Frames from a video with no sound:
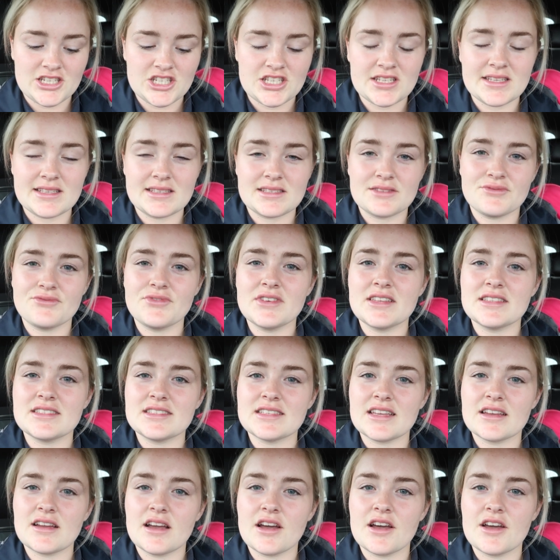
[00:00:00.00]
She needs
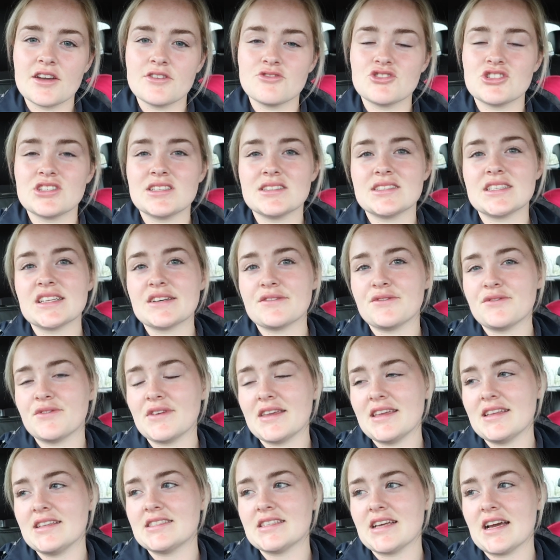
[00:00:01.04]
physio, she needs her
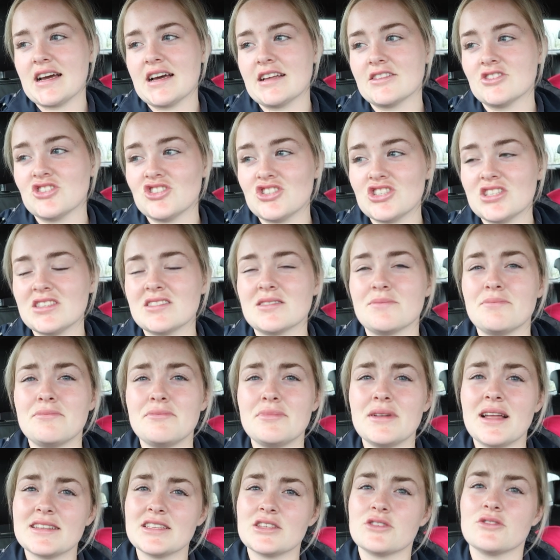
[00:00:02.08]
feet done, she needs a
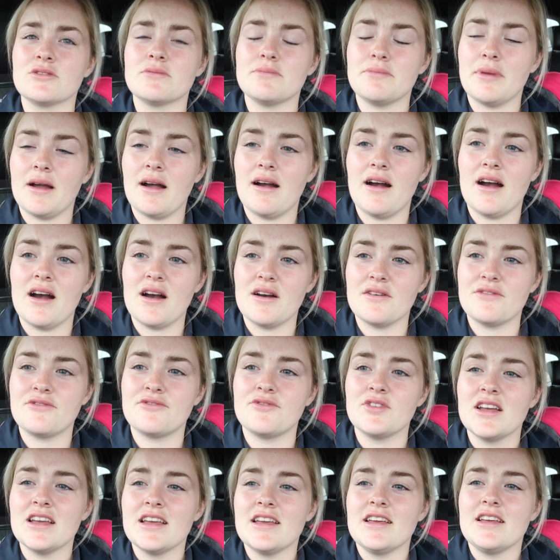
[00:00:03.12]
bloody good
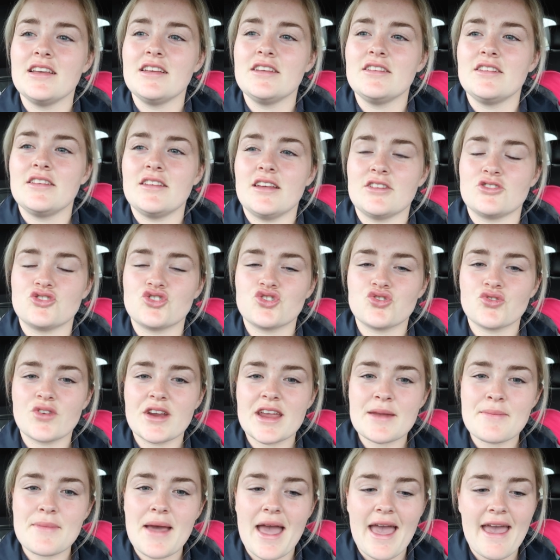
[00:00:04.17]
bath, a
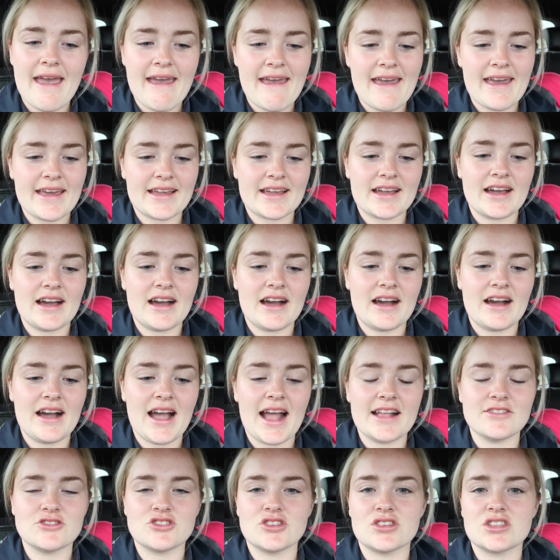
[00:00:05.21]
trim, a haircut,
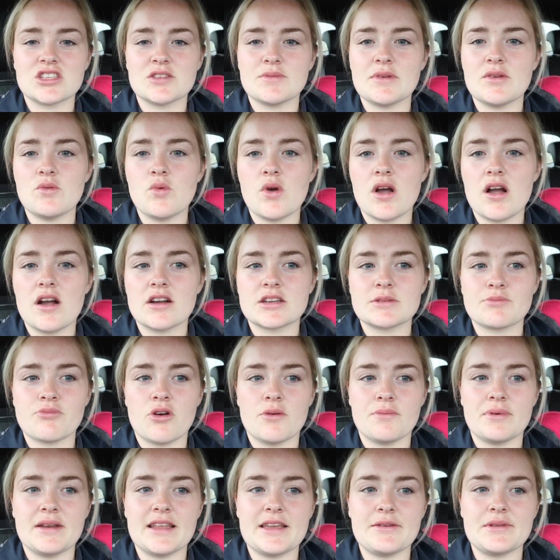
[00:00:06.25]
and just to be worked
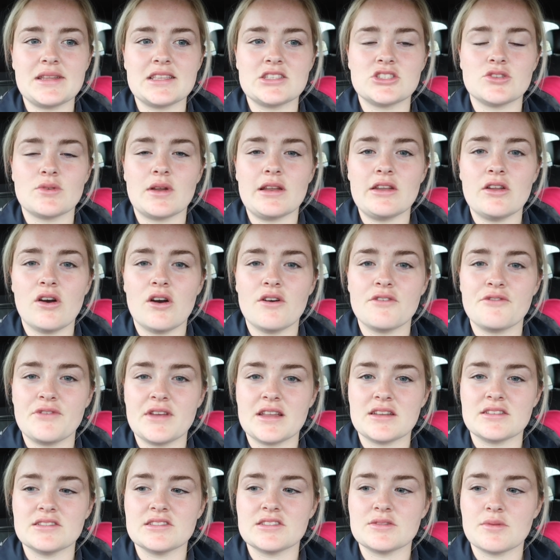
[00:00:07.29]
properly. We need to do a lot of
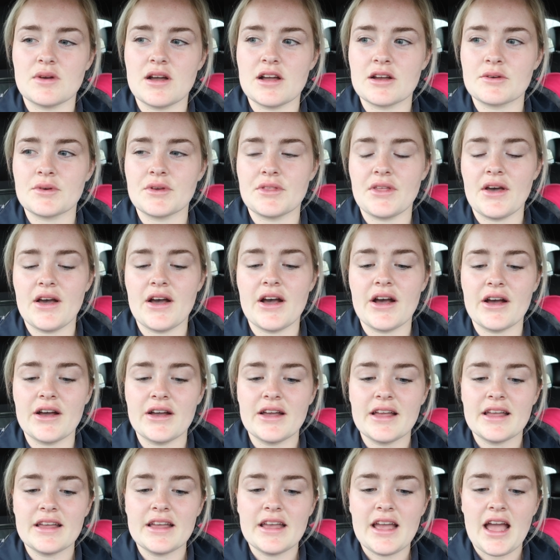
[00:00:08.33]
fitness work with her.
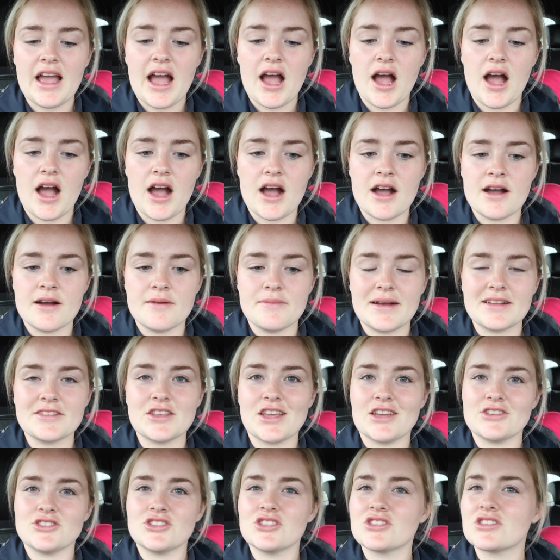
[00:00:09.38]
And
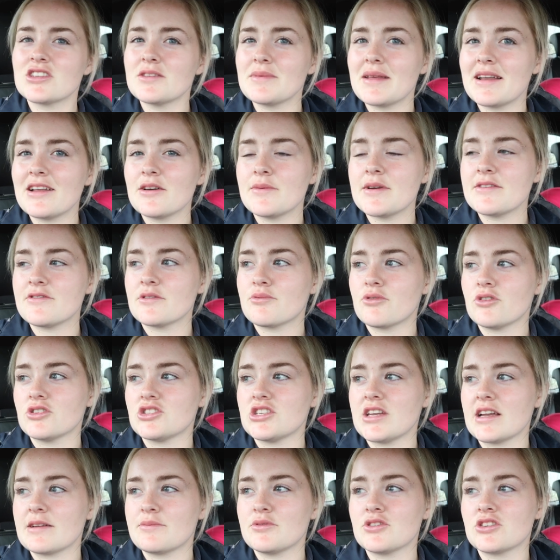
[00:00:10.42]
yeah, she's going to be a little bit of a
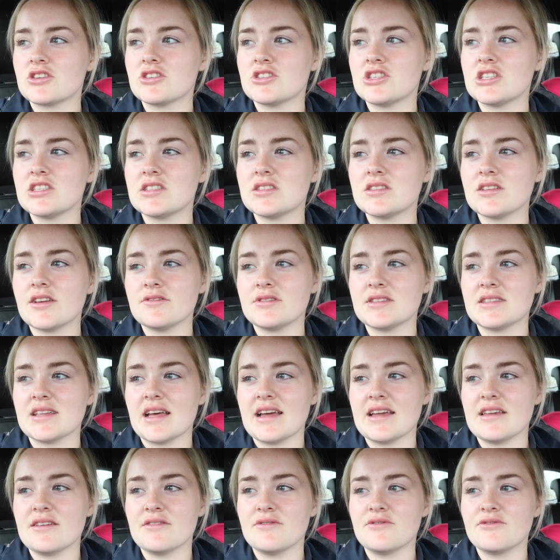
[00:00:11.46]
project because she's so
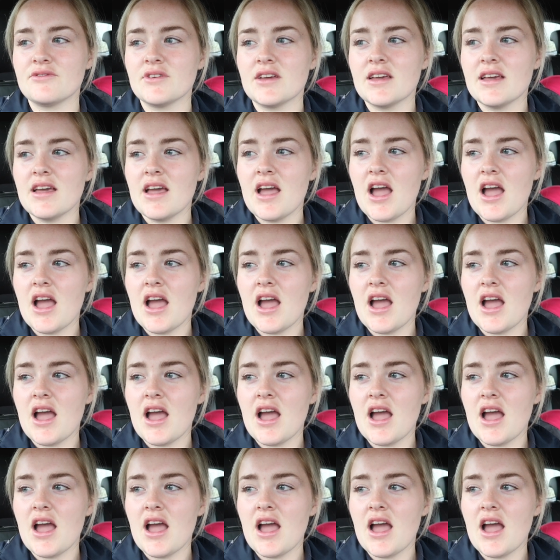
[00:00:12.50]
safe.